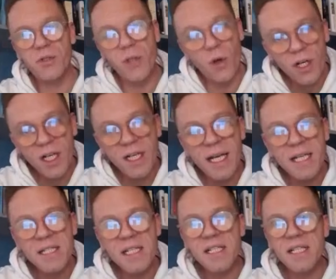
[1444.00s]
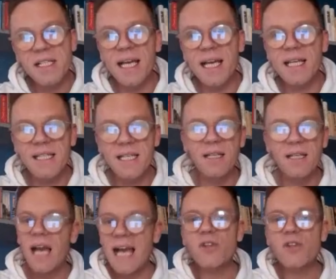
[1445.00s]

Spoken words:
for how to organise a society,